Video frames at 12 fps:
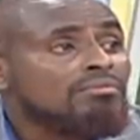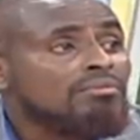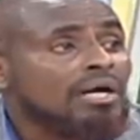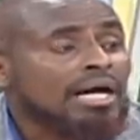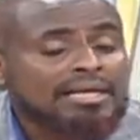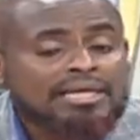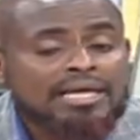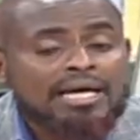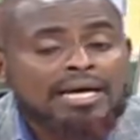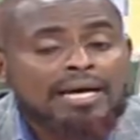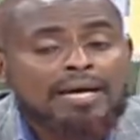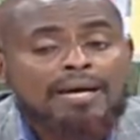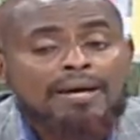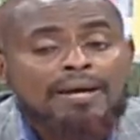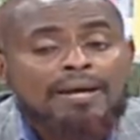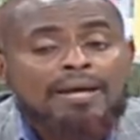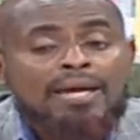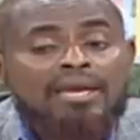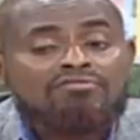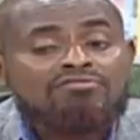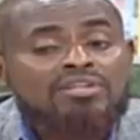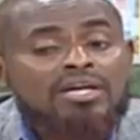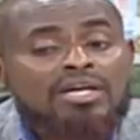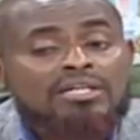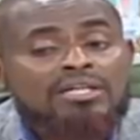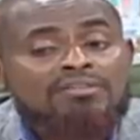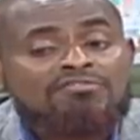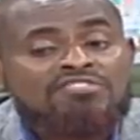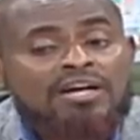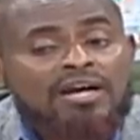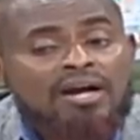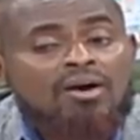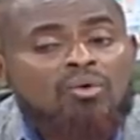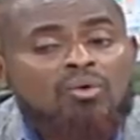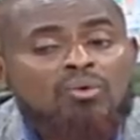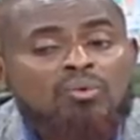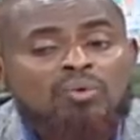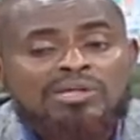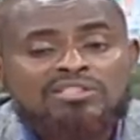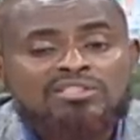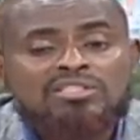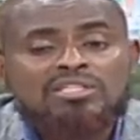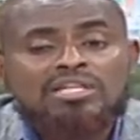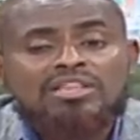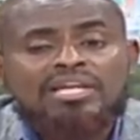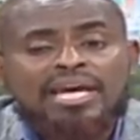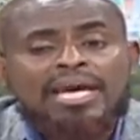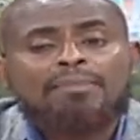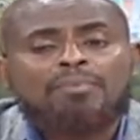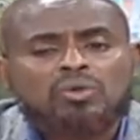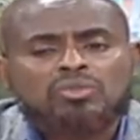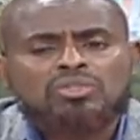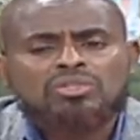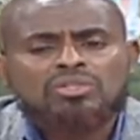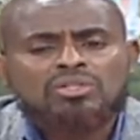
And if the cow will sit in the airport,